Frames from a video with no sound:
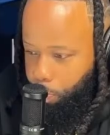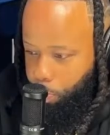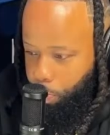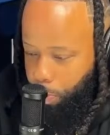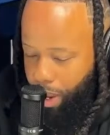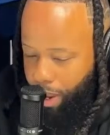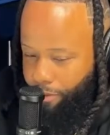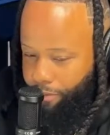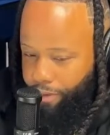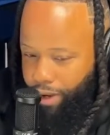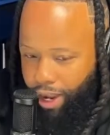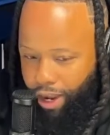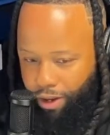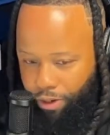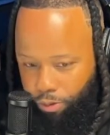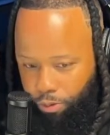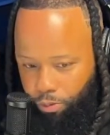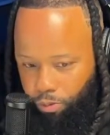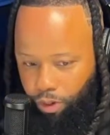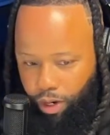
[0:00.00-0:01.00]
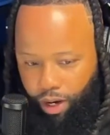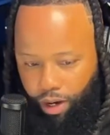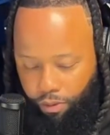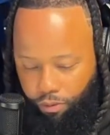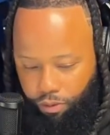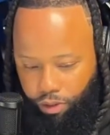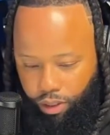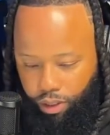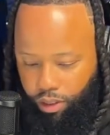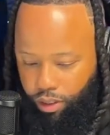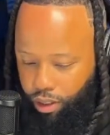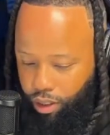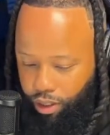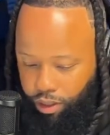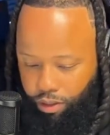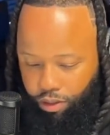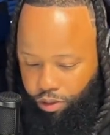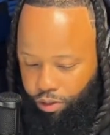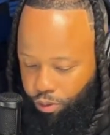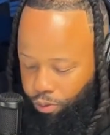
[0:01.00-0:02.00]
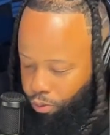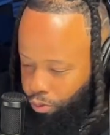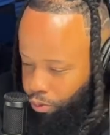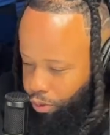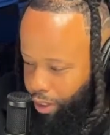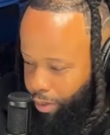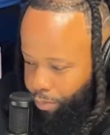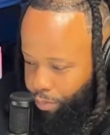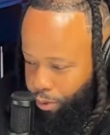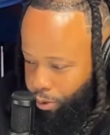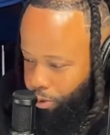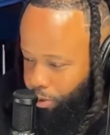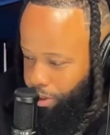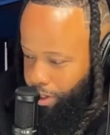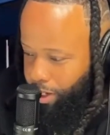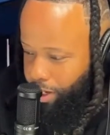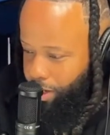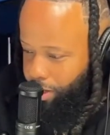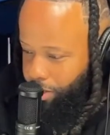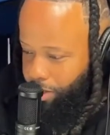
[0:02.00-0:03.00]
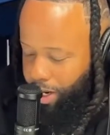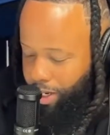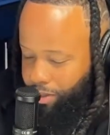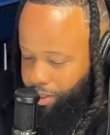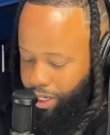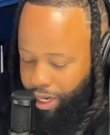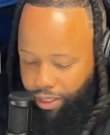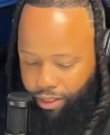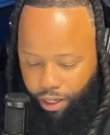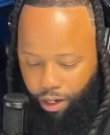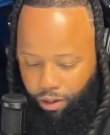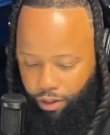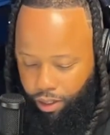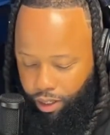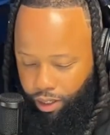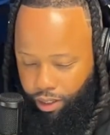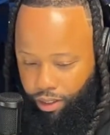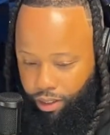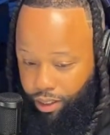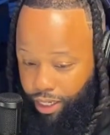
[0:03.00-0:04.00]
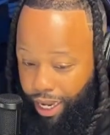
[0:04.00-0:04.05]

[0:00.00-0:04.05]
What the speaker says: I value every other school, their program. You know what I'm saying? I talk to the kids.